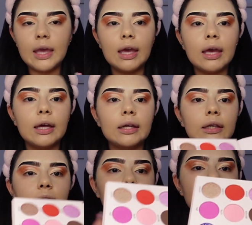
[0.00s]

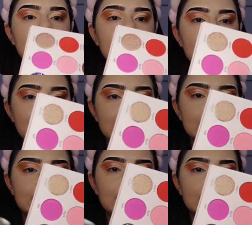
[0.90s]
and
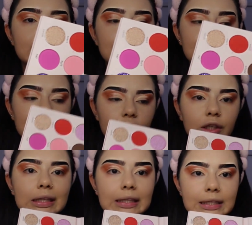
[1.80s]
this is
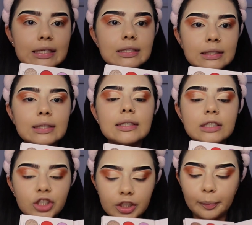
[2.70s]
glitter. This
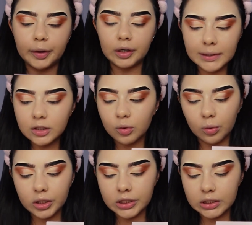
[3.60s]
is shimmer, but it's
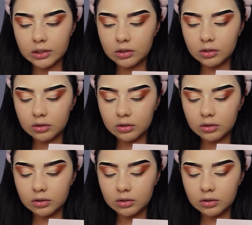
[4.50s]
gorgeous.